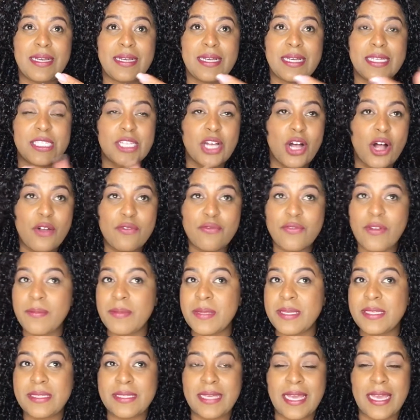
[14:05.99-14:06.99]
It's all from
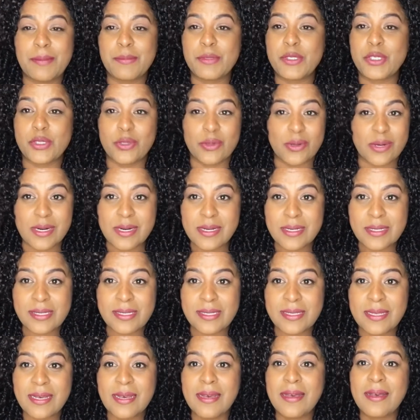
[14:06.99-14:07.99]
the same
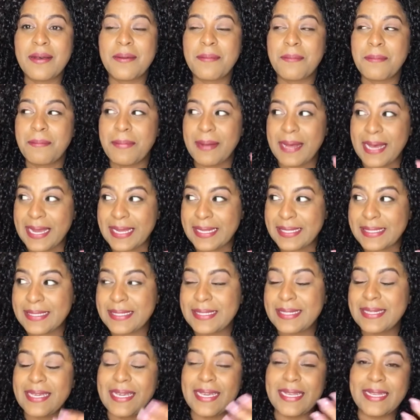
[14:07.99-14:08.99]
source,
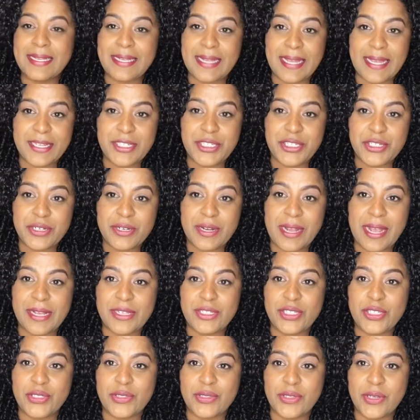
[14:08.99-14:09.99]
but in nature,
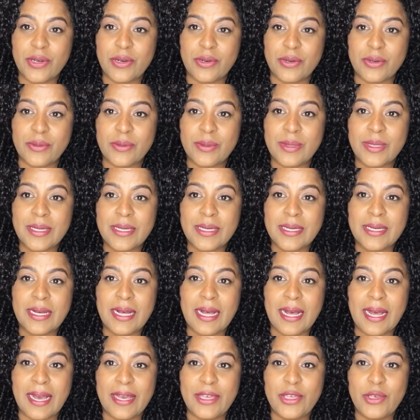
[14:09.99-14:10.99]
as you know,
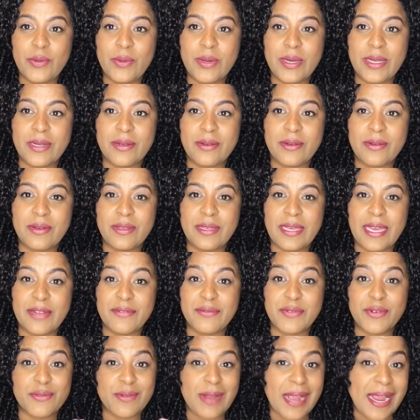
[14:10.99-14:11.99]
you can get
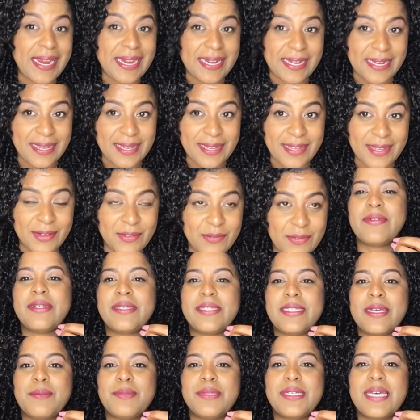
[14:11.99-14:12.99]
variety.
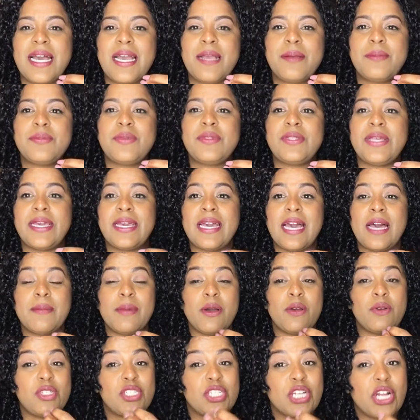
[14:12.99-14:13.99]
Sometimes they come
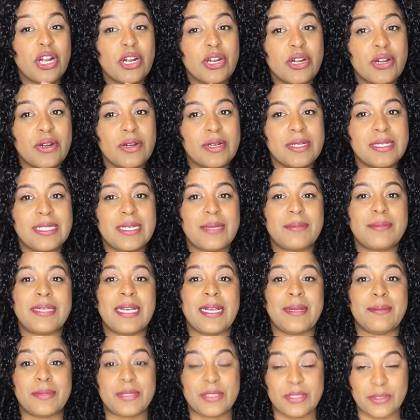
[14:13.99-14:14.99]
out darker and
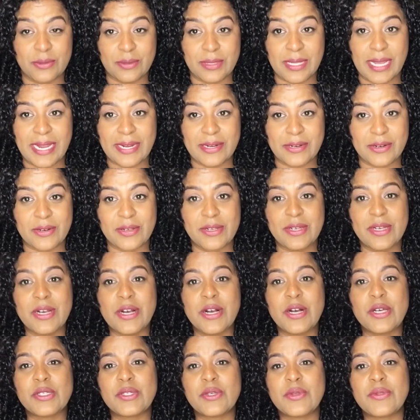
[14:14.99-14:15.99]
sometimes they're lighter.
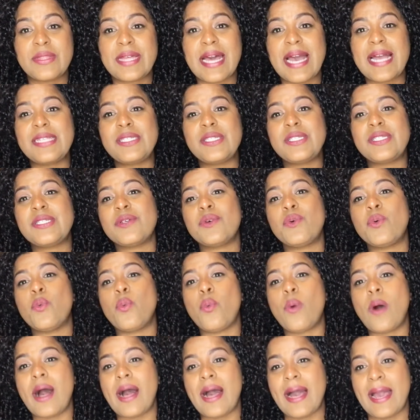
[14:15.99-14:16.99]
So that's
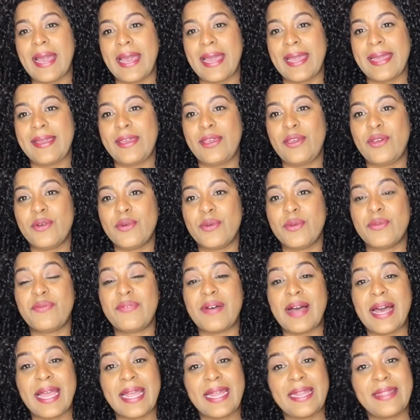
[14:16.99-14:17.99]
why you'll
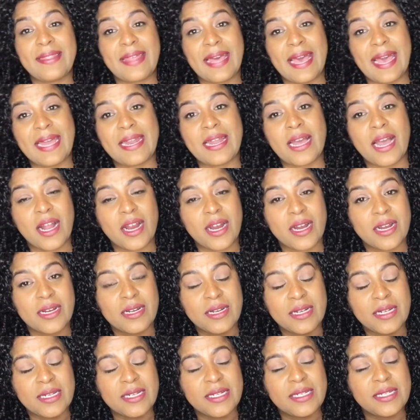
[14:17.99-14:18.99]
find that our
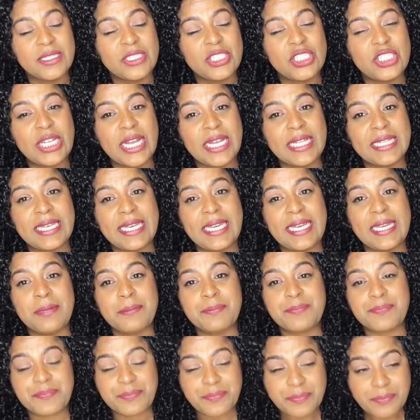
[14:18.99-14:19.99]
jelly,
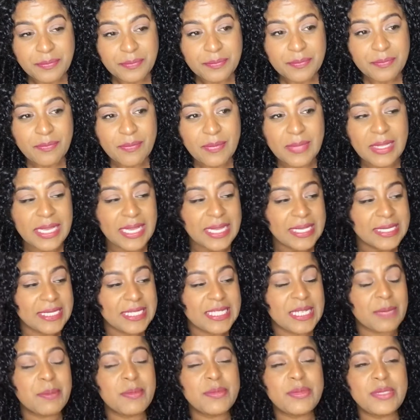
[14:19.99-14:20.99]
and
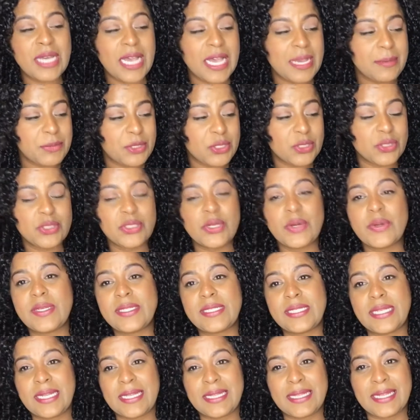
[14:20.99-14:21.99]
sometimes you'll
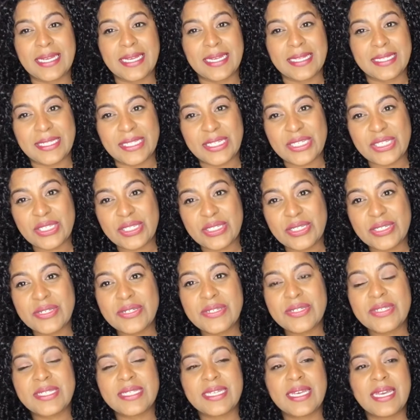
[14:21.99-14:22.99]
notice it in the
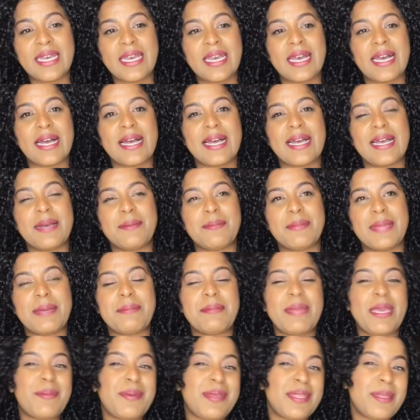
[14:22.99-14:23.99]
conditioners, and
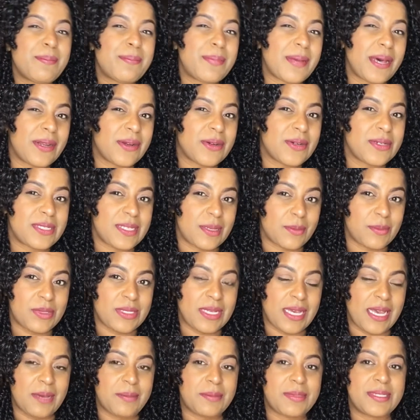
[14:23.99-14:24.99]
maybe the butter
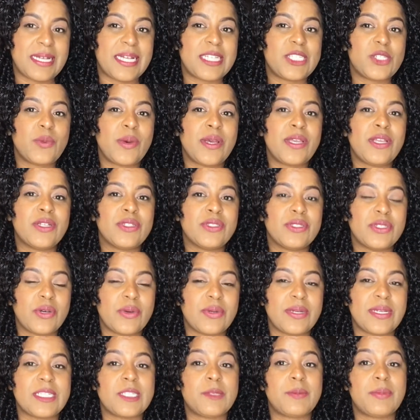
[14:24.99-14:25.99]
sometimes. That's why you'll
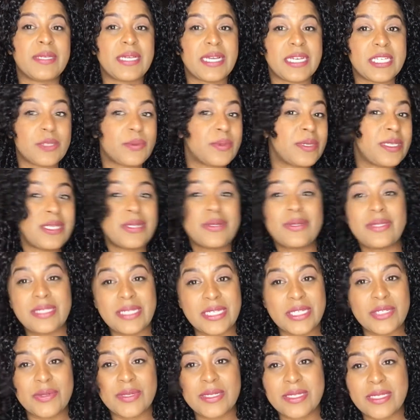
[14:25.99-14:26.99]
notice, because we use
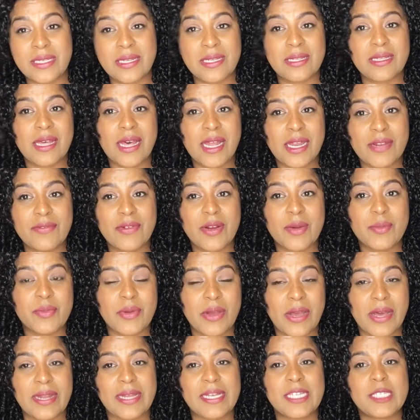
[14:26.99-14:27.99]
citrus in a lot of our
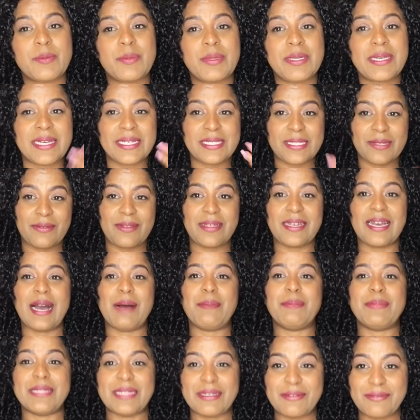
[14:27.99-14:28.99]
products because of the
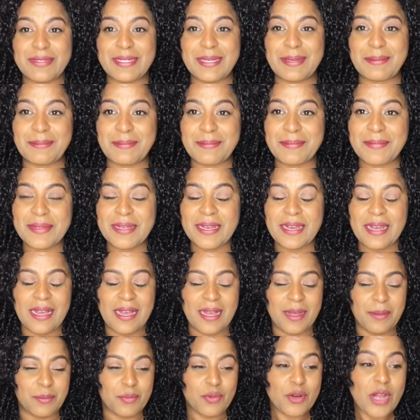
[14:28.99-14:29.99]
uplifting
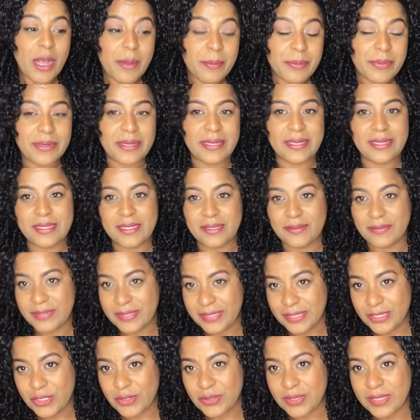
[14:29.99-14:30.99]
properties of
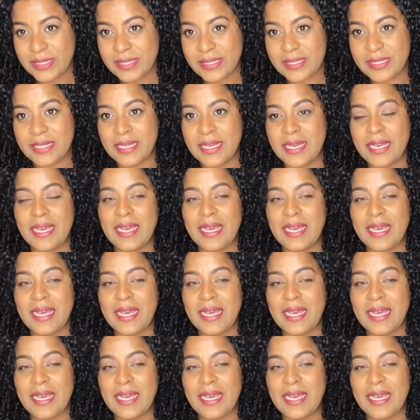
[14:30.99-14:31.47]
citrus.